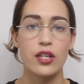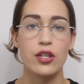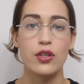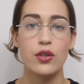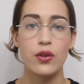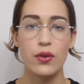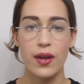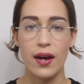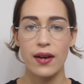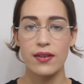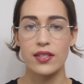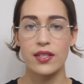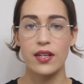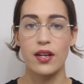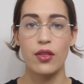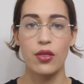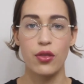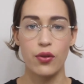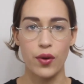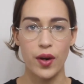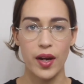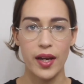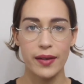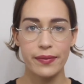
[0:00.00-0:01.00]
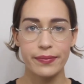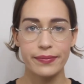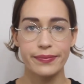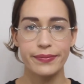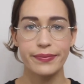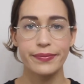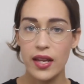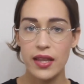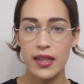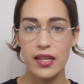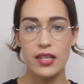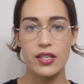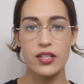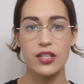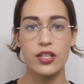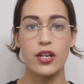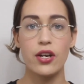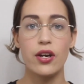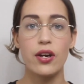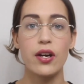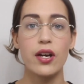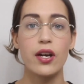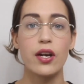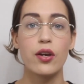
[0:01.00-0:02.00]
in 2003 and this
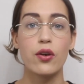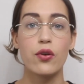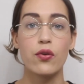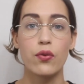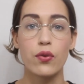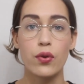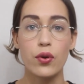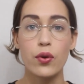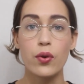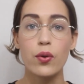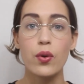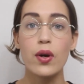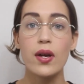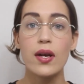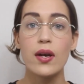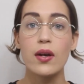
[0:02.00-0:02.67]
year it grew